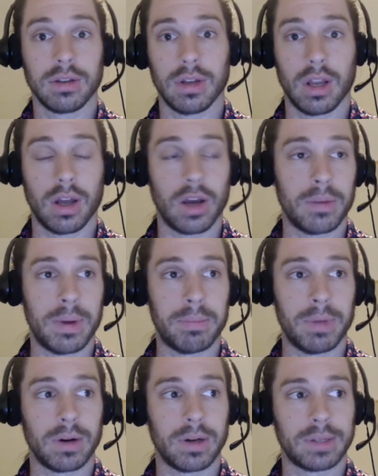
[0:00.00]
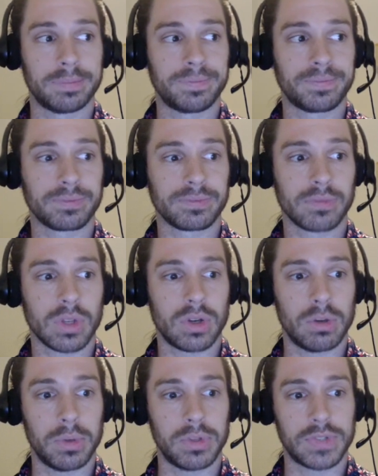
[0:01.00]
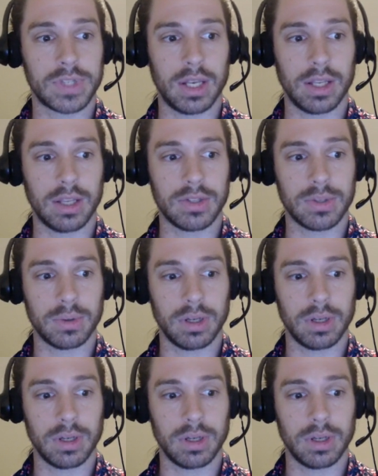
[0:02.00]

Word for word: I remember almost getting into